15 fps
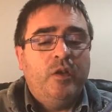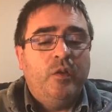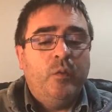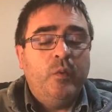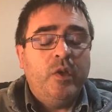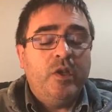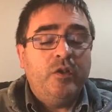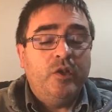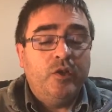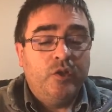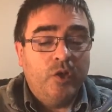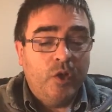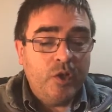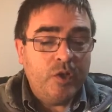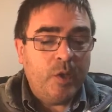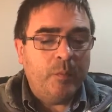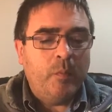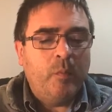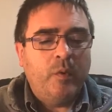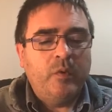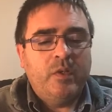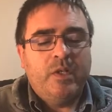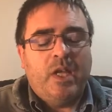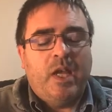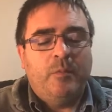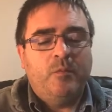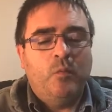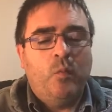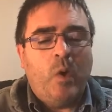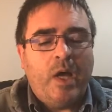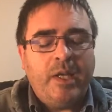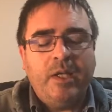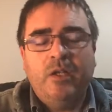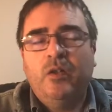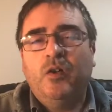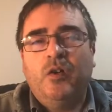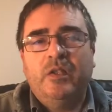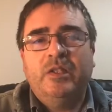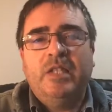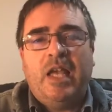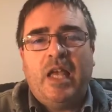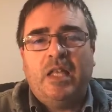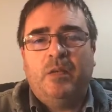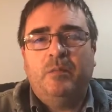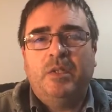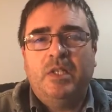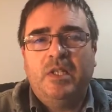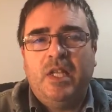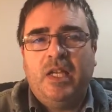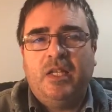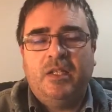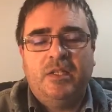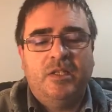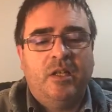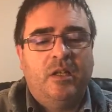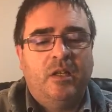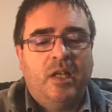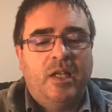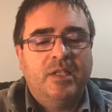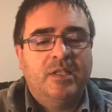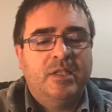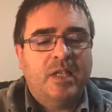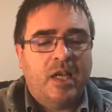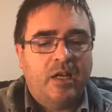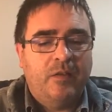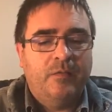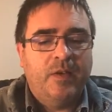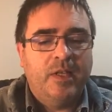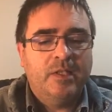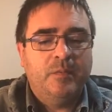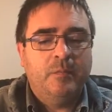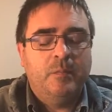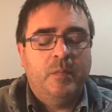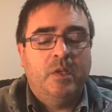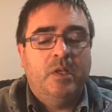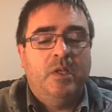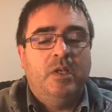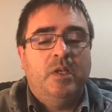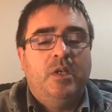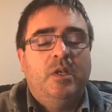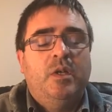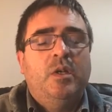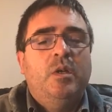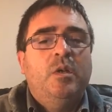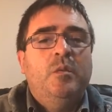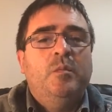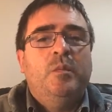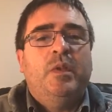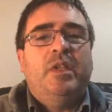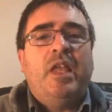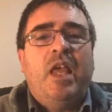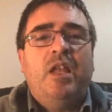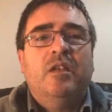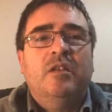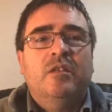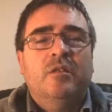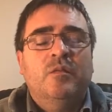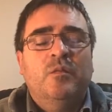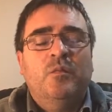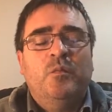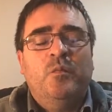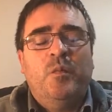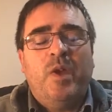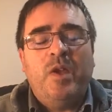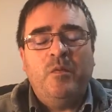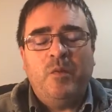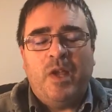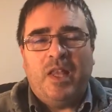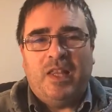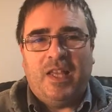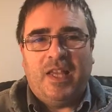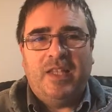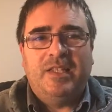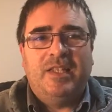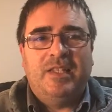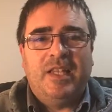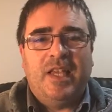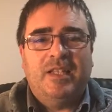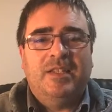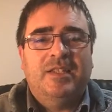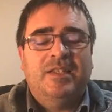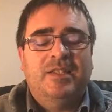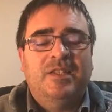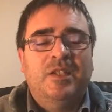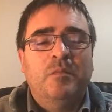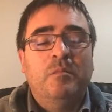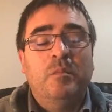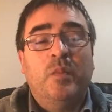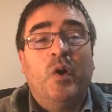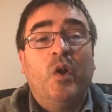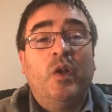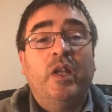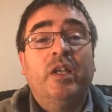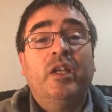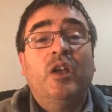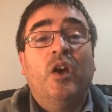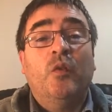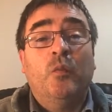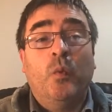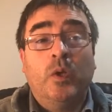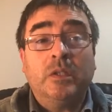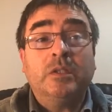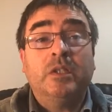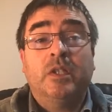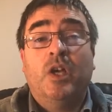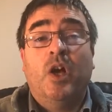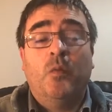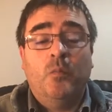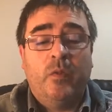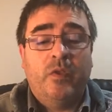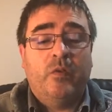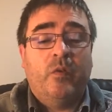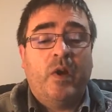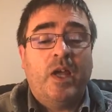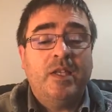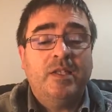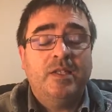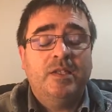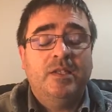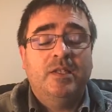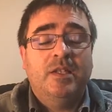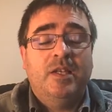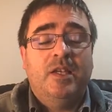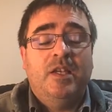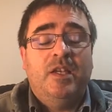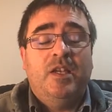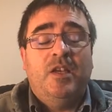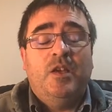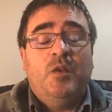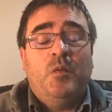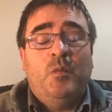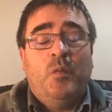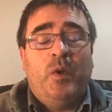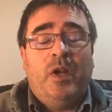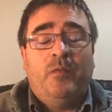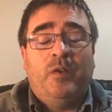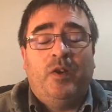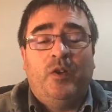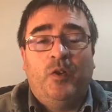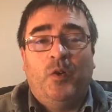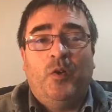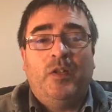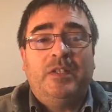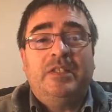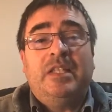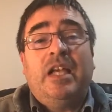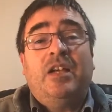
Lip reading: you know, you do stop and wonder times, why did God tell him to take a son and sacrifice him? But then we realise that that's symbolic of what's to come with Christ. Whenever God